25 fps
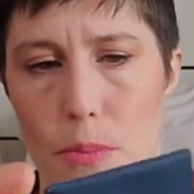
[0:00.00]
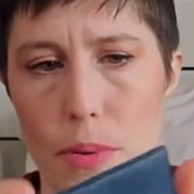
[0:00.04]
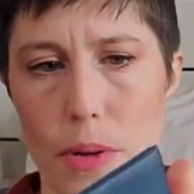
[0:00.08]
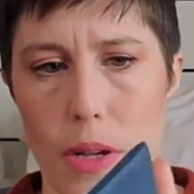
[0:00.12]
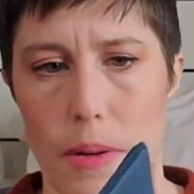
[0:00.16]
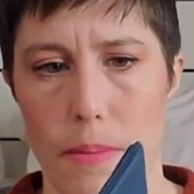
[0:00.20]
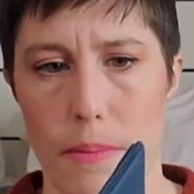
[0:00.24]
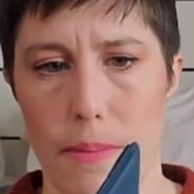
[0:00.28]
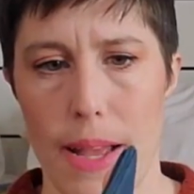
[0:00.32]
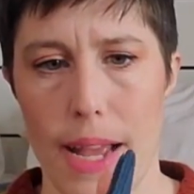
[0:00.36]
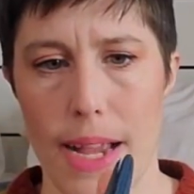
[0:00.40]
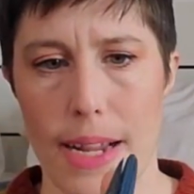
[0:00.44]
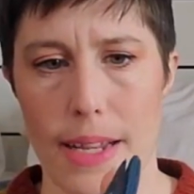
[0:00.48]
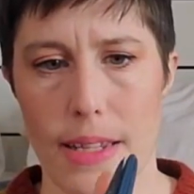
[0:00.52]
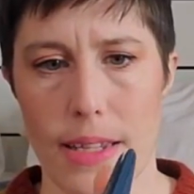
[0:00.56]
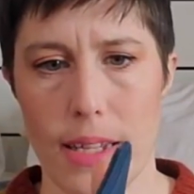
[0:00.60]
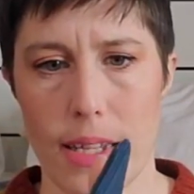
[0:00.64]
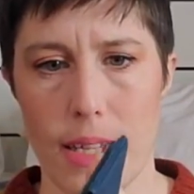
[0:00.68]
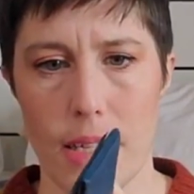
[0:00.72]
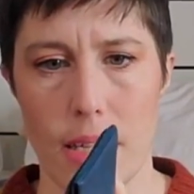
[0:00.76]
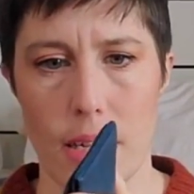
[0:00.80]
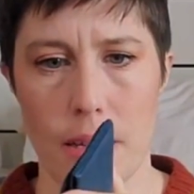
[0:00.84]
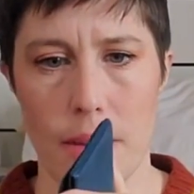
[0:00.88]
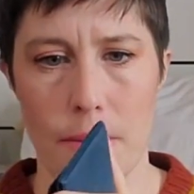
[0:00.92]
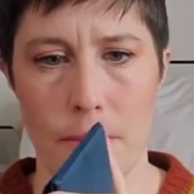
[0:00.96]
a
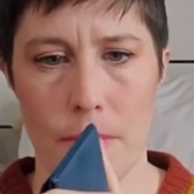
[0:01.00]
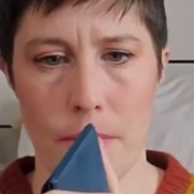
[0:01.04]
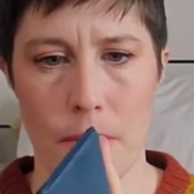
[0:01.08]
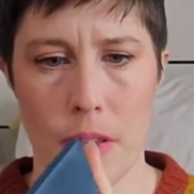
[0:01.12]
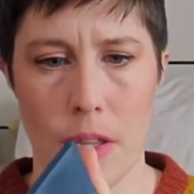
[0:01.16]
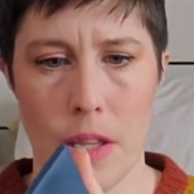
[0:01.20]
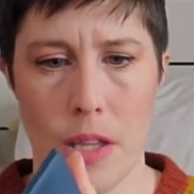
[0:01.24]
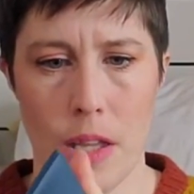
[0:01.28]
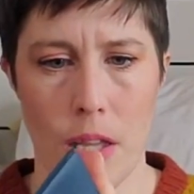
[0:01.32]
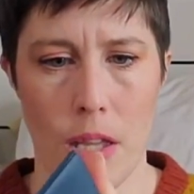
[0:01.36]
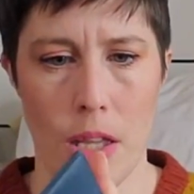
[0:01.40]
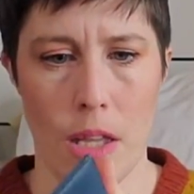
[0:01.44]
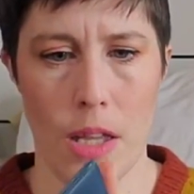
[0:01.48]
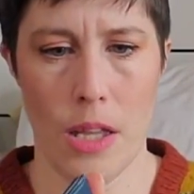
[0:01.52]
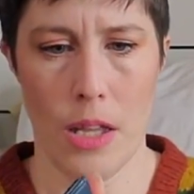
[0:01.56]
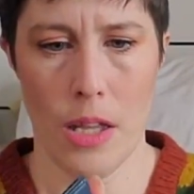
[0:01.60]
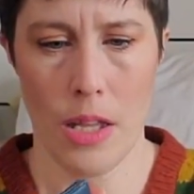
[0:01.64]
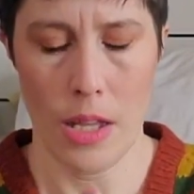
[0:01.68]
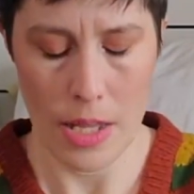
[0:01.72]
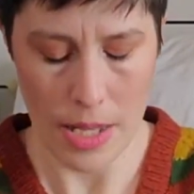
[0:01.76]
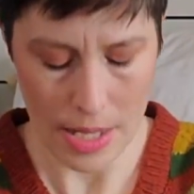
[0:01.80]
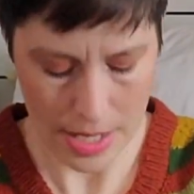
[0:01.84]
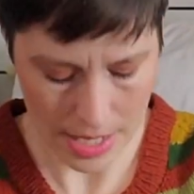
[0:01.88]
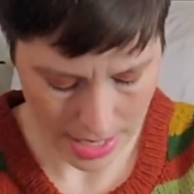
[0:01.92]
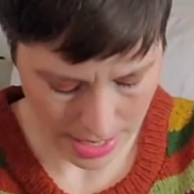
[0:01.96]
magnet.
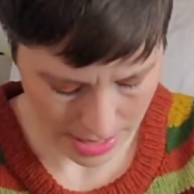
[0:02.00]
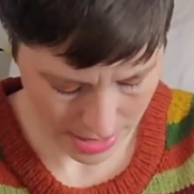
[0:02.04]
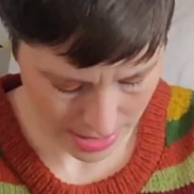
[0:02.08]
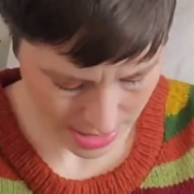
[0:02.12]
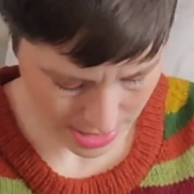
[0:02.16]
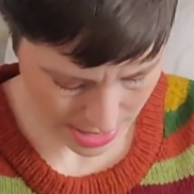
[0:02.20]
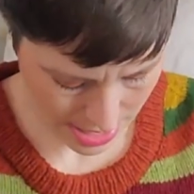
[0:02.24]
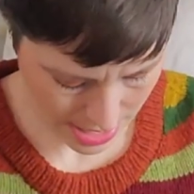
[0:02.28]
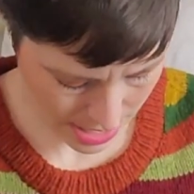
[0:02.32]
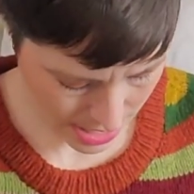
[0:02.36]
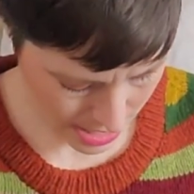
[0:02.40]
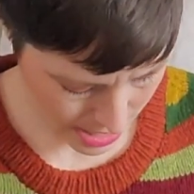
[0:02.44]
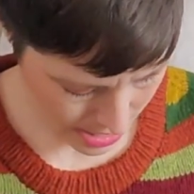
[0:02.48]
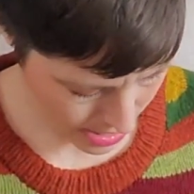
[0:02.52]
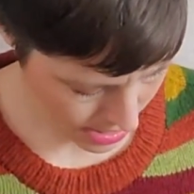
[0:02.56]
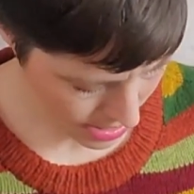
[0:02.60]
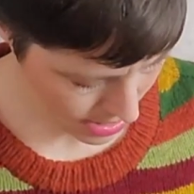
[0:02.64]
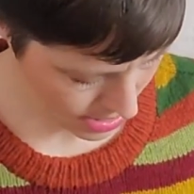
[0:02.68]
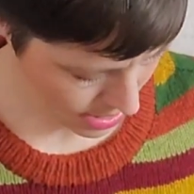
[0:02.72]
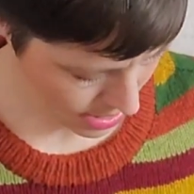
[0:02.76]
And then